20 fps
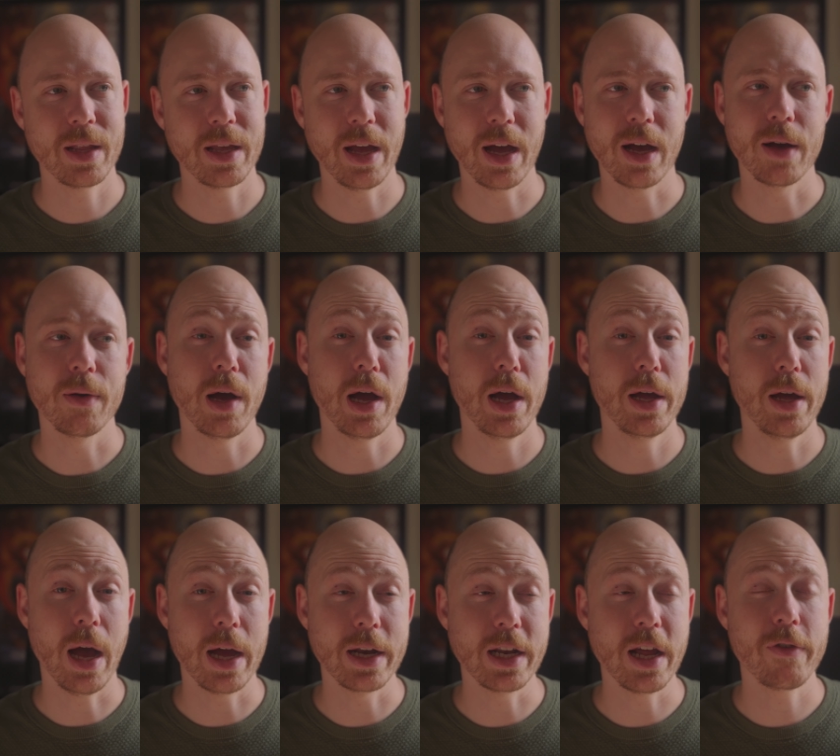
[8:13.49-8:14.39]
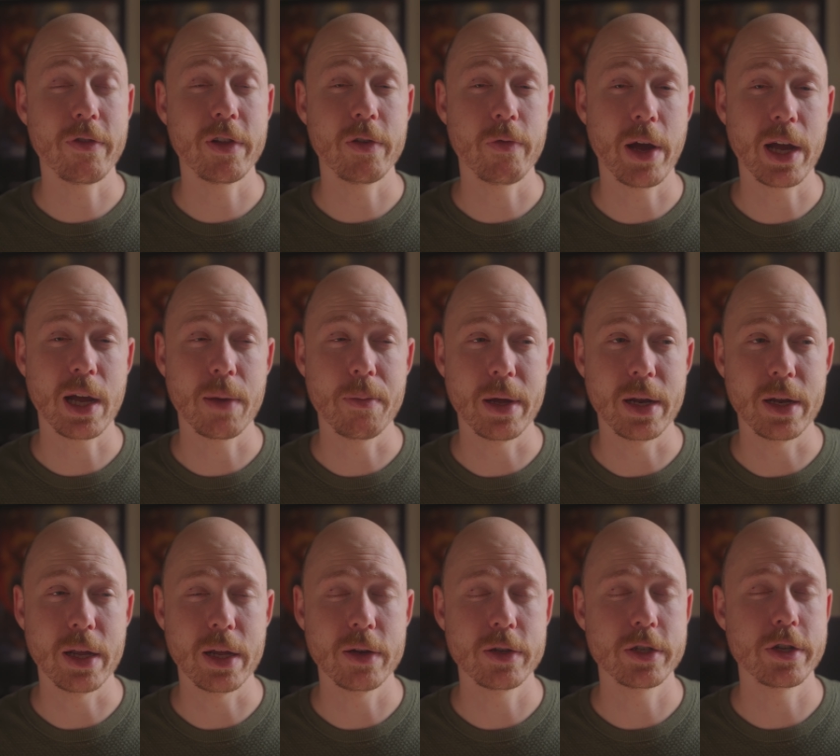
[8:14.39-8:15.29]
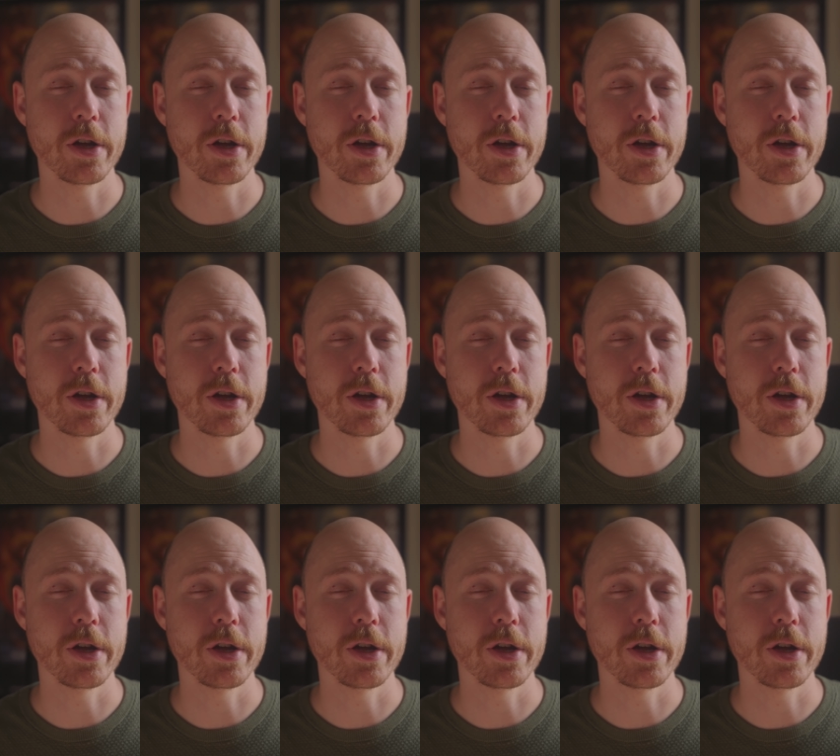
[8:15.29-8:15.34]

yeah, I, I definitely recommend it.